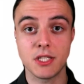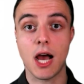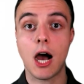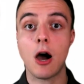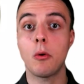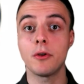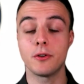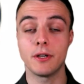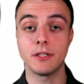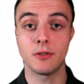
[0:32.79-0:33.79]
how are you
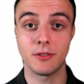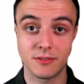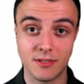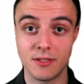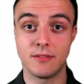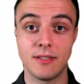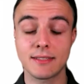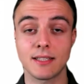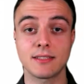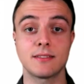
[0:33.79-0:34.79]
going to understand the
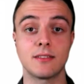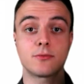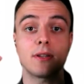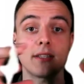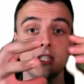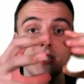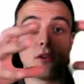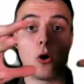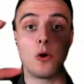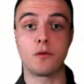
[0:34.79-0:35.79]
tactics? The strategy is
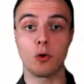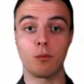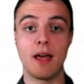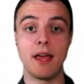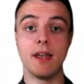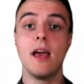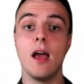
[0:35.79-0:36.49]
the overall plan.